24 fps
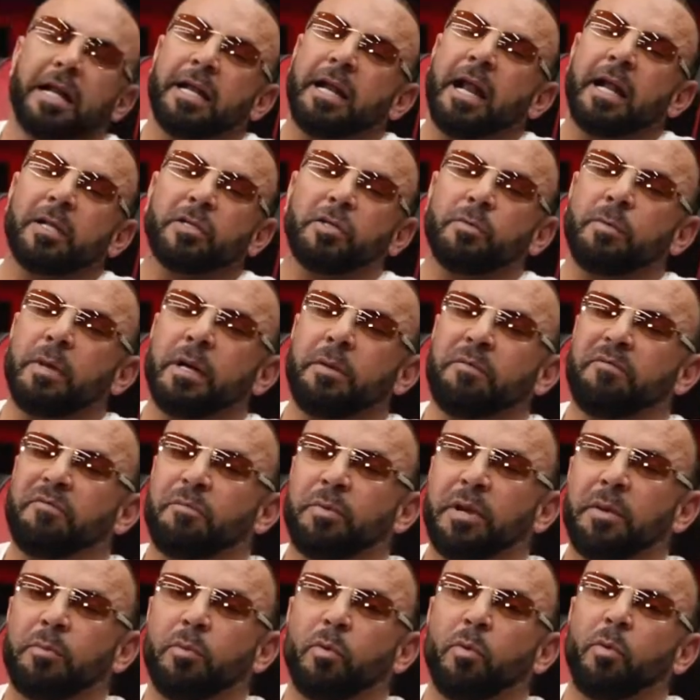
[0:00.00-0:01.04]
And not too many
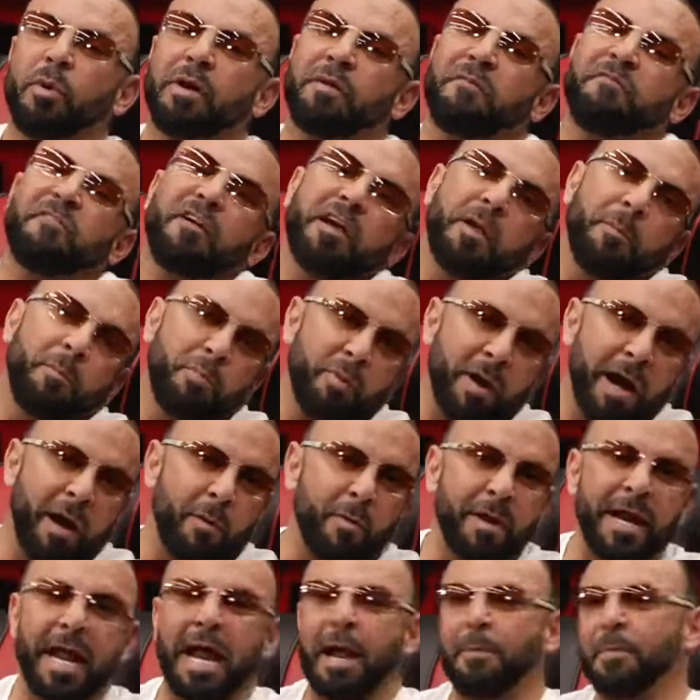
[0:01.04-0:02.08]
people with a fucking pride,
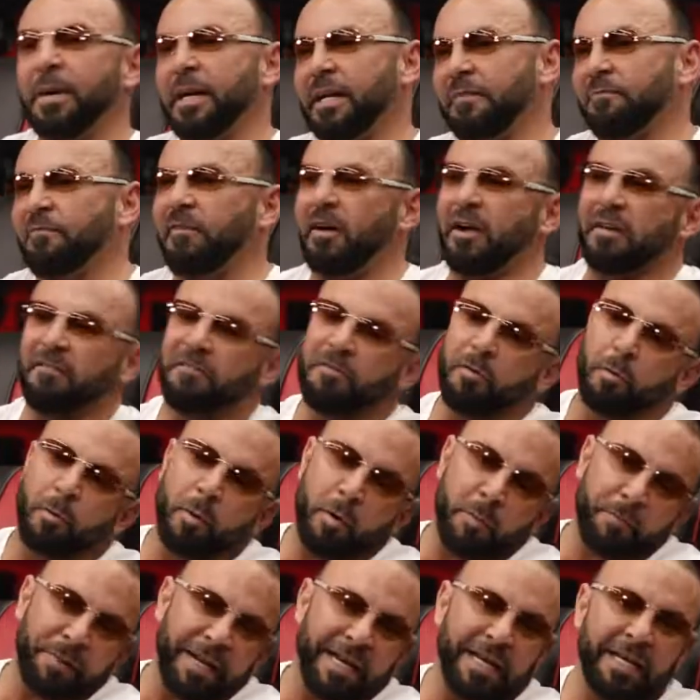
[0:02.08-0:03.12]
what happened, fucking form
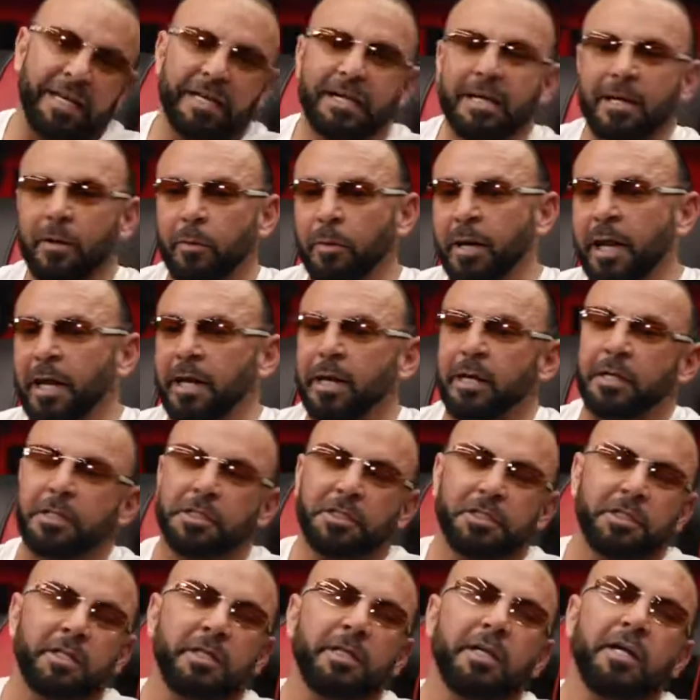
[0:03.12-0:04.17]
of opinion and all that kind of
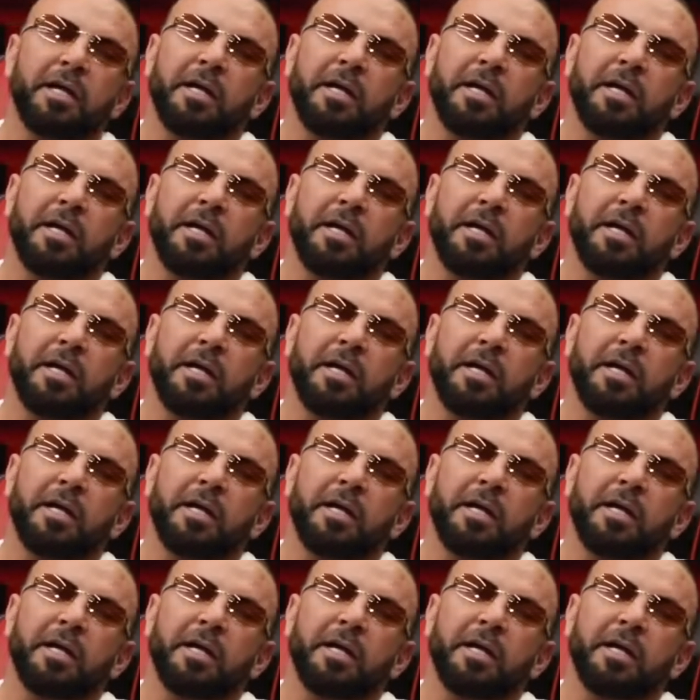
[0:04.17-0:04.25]
shit.